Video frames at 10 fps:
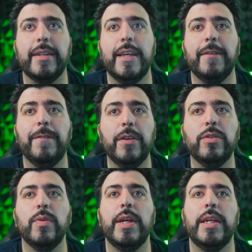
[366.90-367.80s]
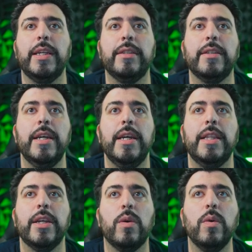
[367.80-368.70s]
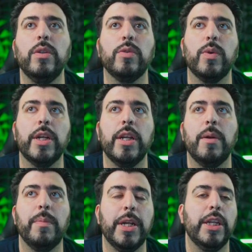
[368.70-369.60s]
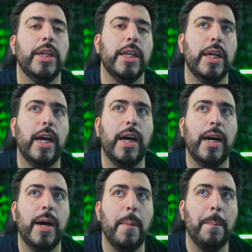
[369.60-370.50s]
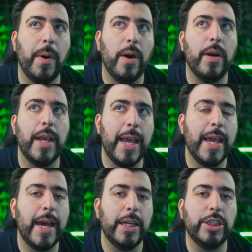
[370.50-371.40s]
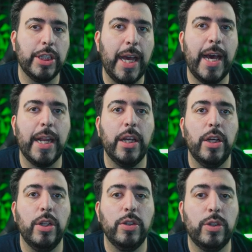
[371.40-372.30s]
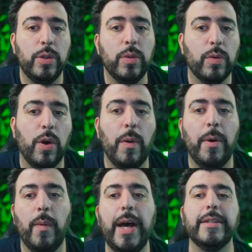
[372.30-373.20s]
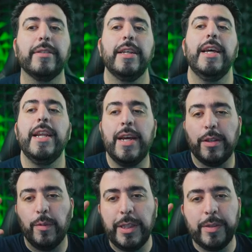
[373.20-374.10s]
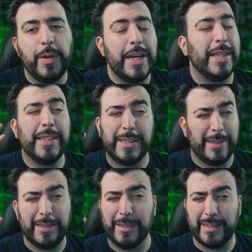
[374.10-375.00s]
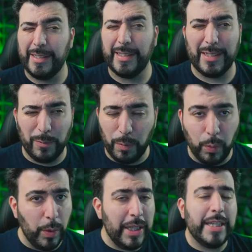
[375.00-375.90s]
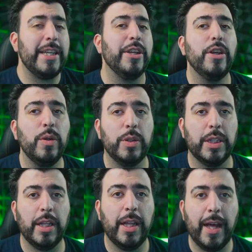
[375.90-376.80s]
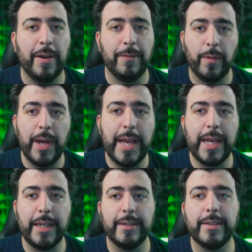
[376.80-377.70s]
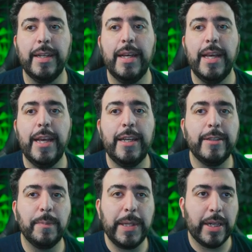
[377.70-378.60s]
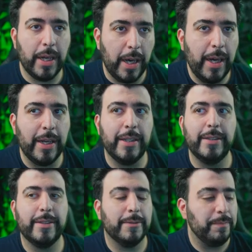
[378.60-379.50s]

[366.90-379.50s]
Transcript: And the first way is that Google is working on bringing uh, Bard AI chat to Chrome OS. Now, the reason why I think this is really huge in a lot of ways is because